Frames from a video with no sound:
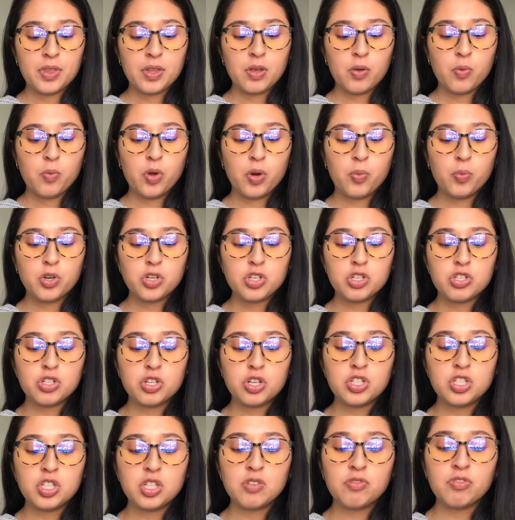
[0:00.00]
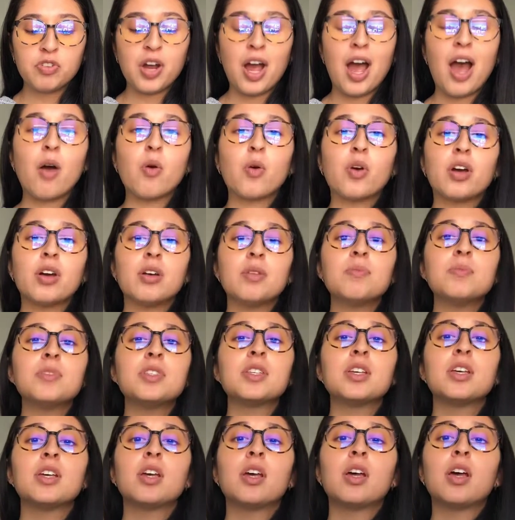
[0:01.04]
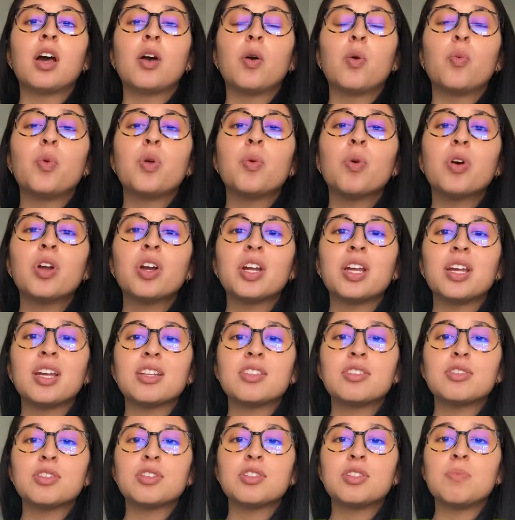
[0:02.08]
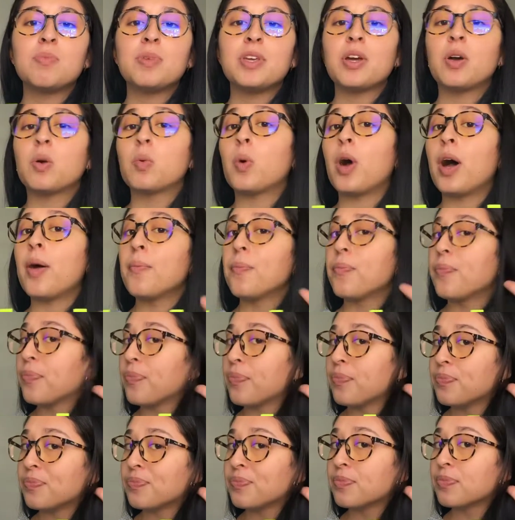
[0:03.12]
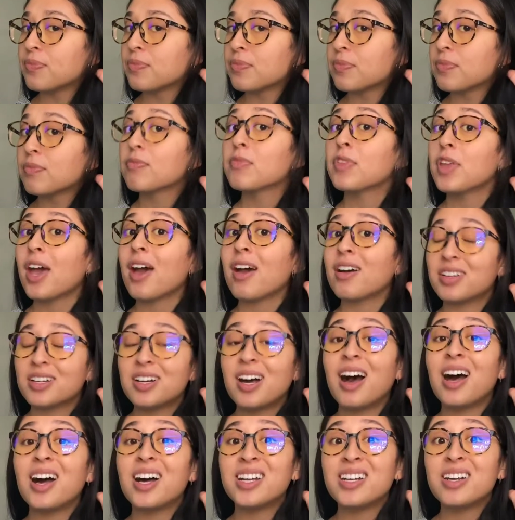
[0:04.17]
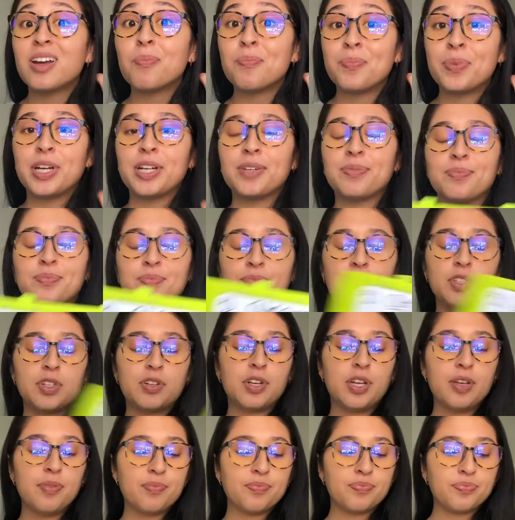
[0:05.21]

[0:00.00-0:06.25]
When we're searching for outcomes, we want our answer to be a what? Yeah, a number, all right?